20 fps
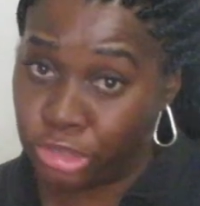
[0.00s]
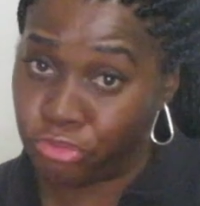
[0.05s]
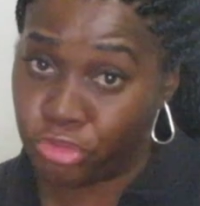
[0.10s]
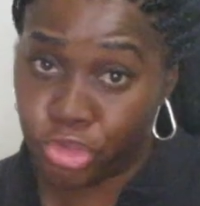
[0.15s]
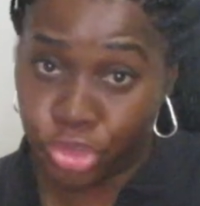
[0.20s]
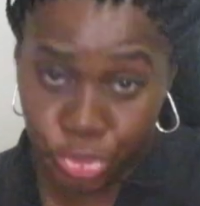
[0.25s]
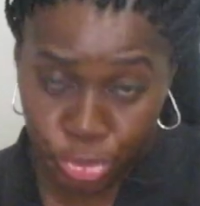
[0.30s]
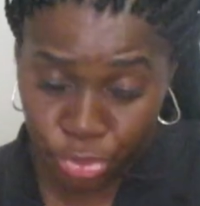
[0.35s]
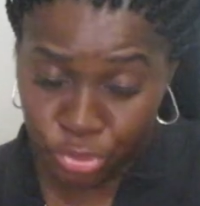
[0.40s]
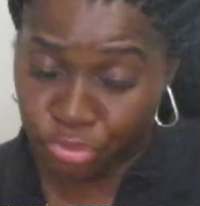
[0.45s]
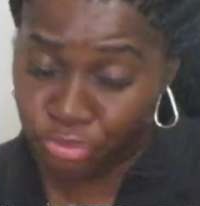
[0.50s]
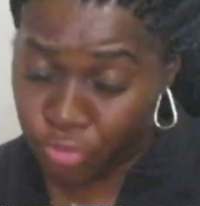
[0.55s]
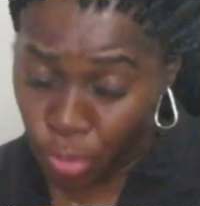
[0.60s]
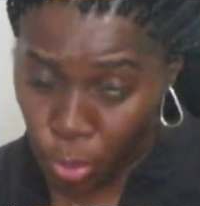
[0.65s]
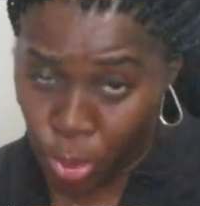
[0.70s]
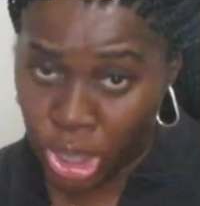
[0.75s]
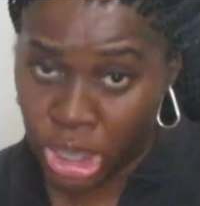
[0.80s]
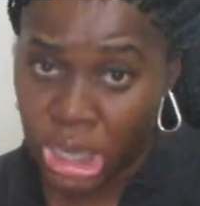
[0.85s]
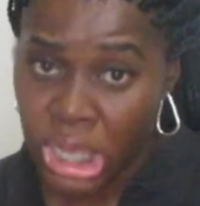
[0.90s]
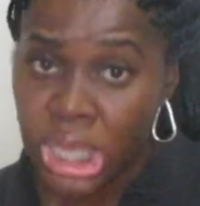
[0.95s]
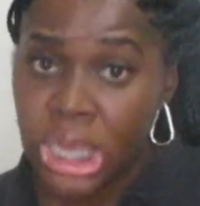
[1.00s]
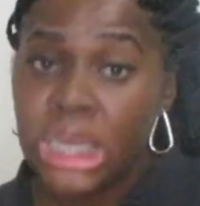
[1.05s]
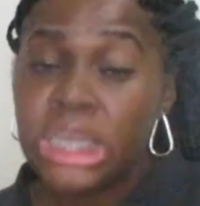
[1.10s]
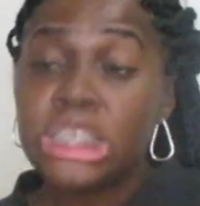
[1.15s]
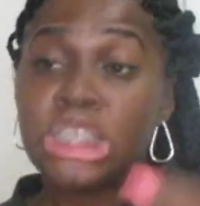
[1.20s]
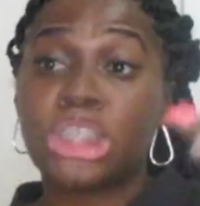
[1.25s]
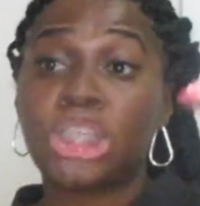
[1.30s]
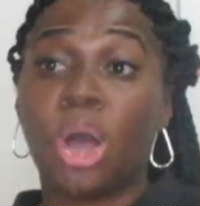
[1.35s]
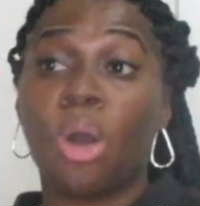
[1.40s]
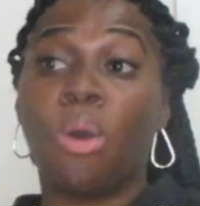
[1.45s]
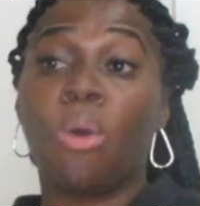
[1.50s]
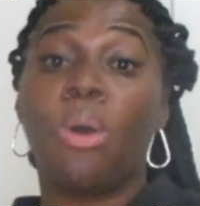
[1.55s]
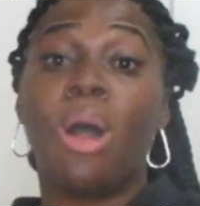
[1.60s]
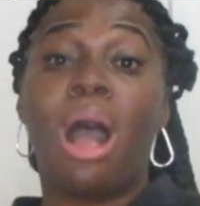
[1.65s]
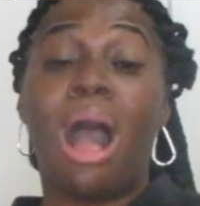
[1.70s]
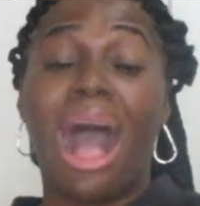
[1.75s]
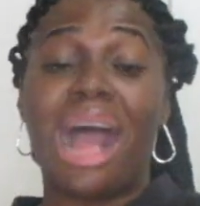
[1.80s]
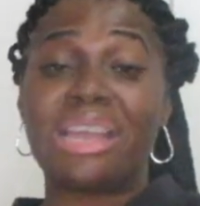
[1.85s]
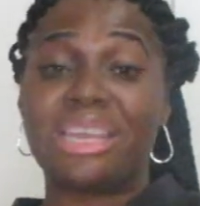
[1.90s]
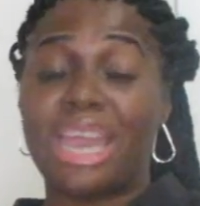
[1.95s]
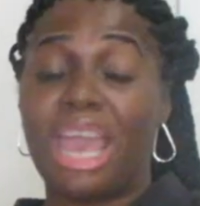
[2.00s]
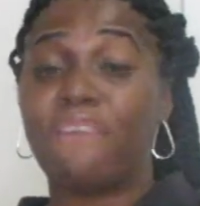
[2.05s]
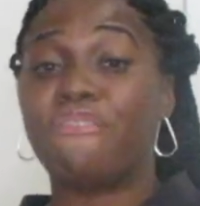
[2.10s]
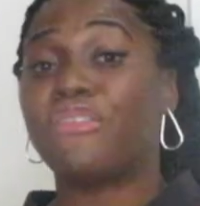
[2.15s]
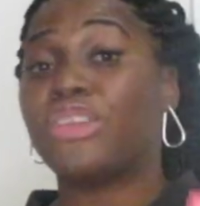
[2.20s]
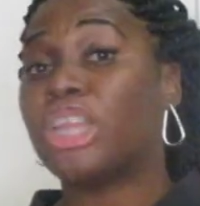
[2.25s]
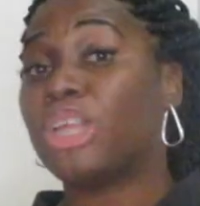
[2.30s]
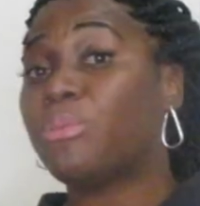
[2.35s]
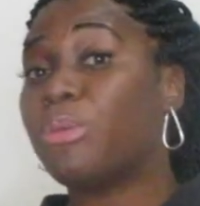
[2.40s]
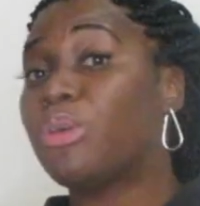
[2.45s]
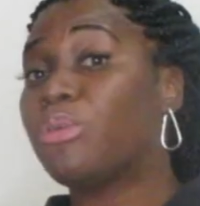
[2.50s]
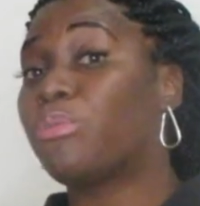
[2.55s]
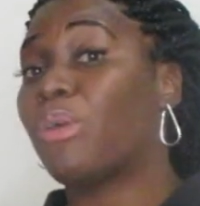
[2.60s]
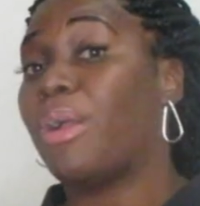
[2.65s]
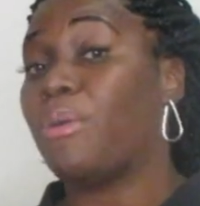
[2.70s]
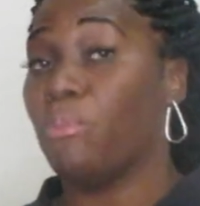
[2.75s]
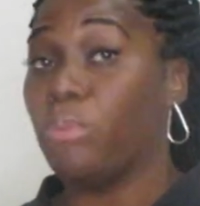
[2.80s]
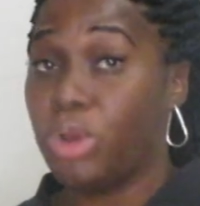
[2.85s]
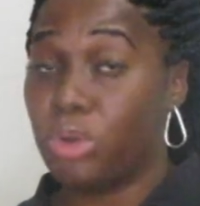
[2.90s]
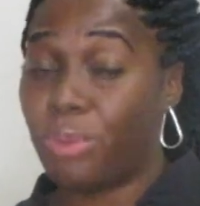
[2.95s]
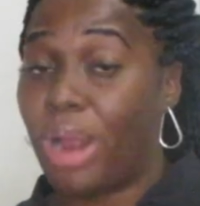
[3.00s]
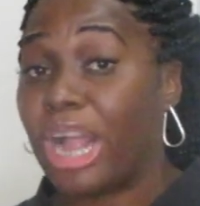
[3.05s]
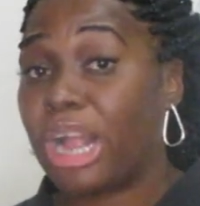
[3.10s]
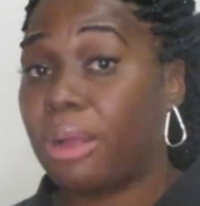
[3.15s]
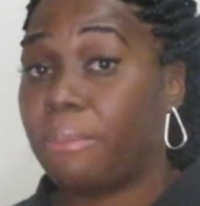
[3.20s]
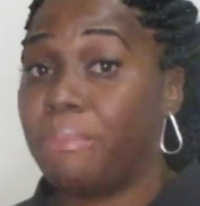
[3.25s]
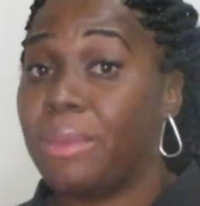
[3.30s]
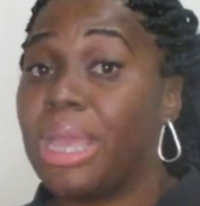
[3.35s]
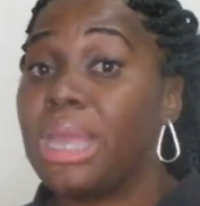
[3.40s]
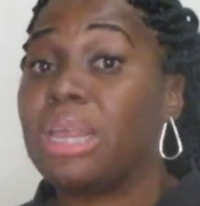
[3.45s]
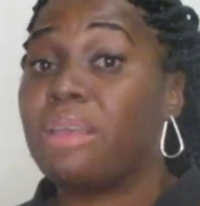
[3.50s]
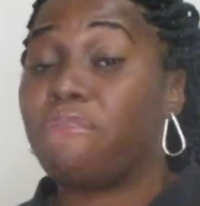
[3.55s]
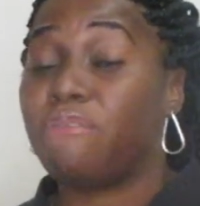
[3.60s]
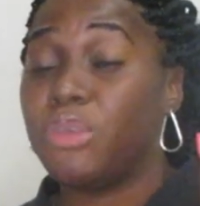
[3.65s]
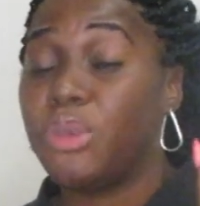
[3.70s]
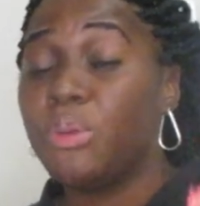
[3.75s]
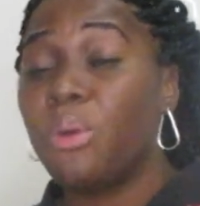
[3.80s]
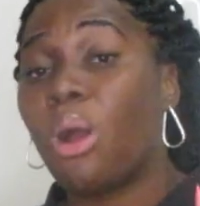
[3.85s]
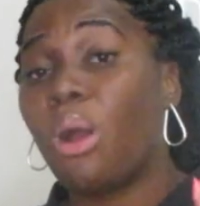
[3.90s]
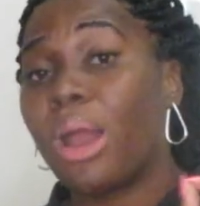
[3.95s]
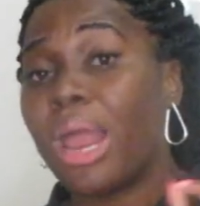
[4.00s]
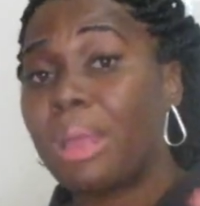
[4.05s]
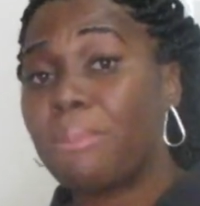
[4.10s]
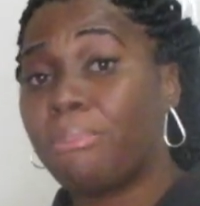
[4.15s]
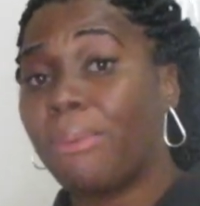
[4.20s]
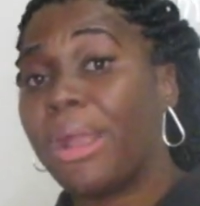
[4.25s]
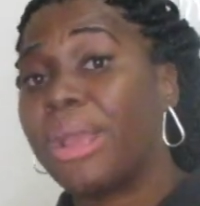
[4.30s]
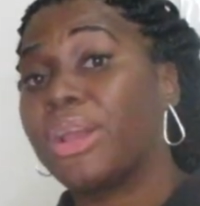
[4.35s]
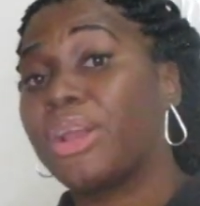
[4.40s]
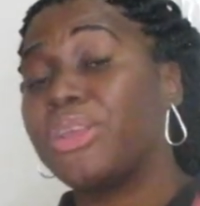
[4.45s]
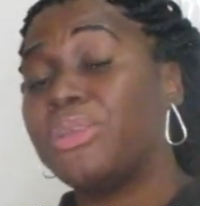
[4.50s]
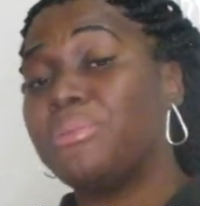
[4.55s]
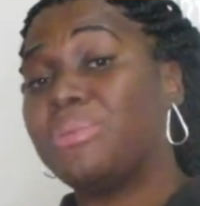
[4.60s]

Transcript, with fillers: here to you for. So I definitely would recommend, if you are a braider,